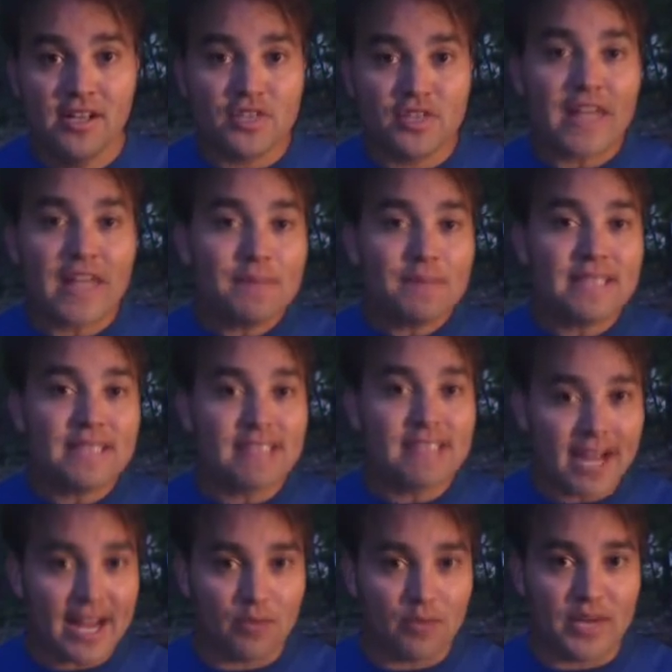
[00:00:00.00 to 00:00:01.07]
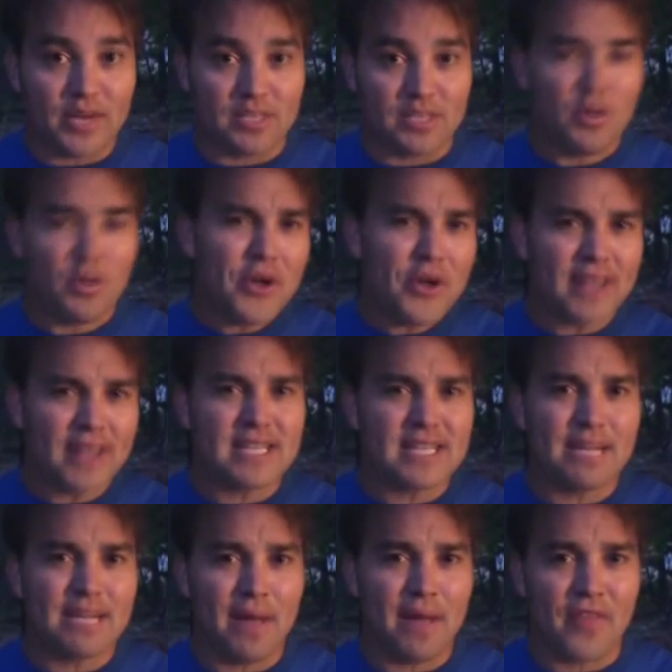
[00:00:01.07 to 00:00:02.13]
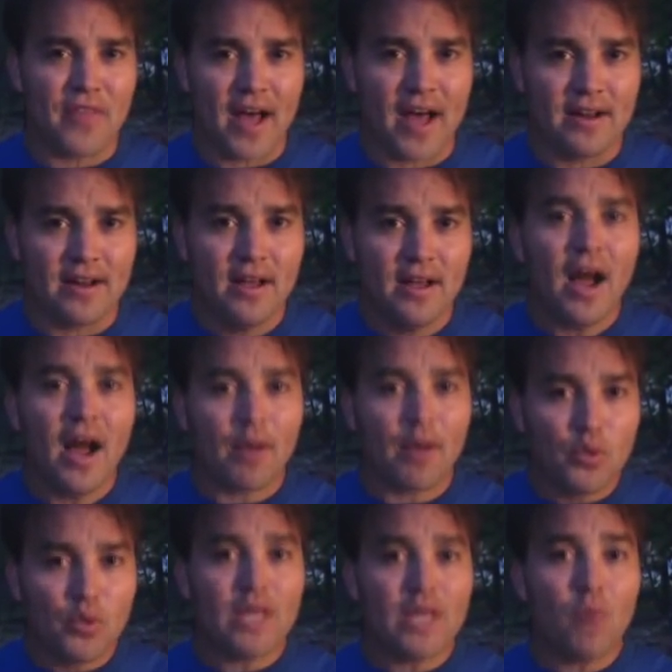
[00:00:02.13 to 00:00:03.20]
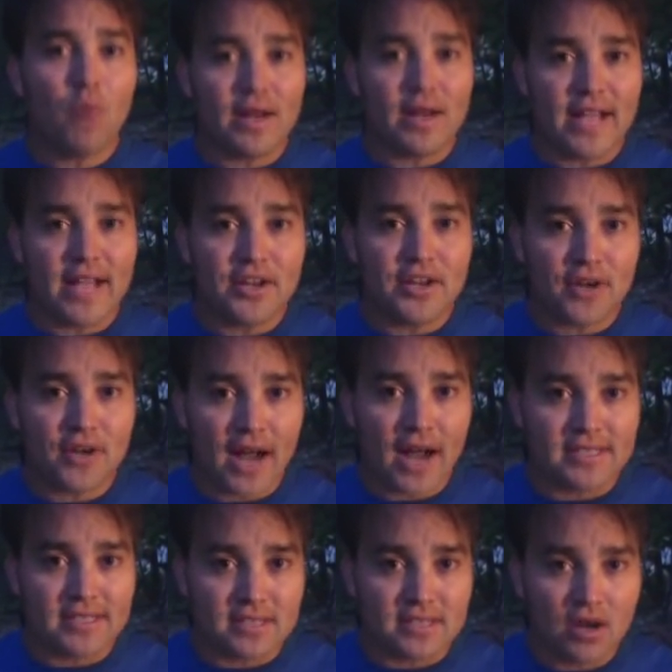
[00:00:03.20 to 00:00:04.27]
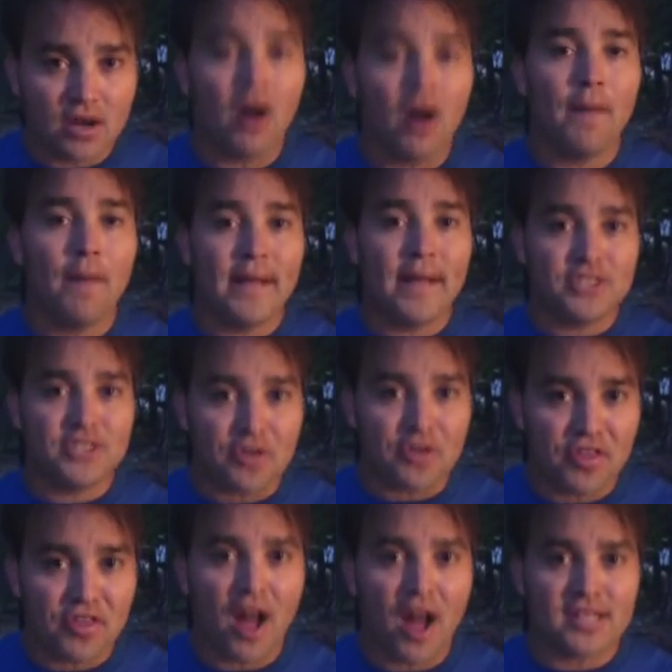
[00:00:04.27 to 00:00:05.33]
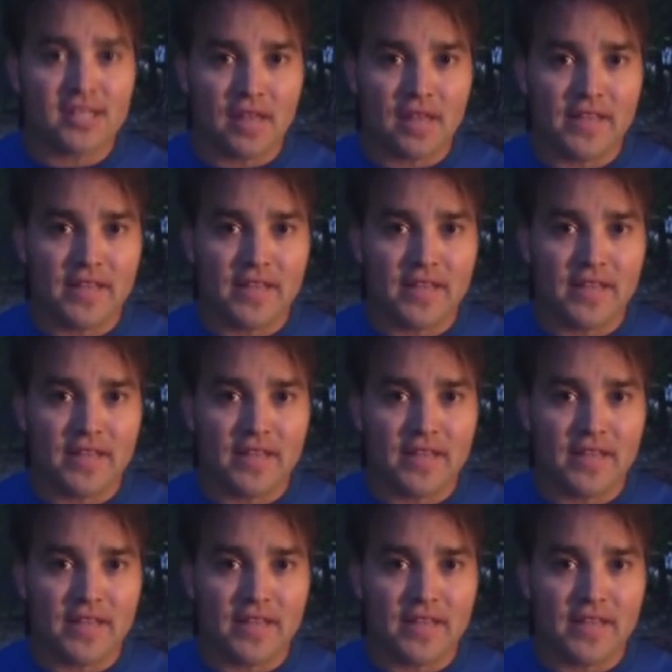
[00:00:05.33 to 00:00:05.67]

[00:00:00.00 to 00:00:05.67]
So that's my second reason. What do you guys think about that? I really want to get your guys' comments, your thoughts on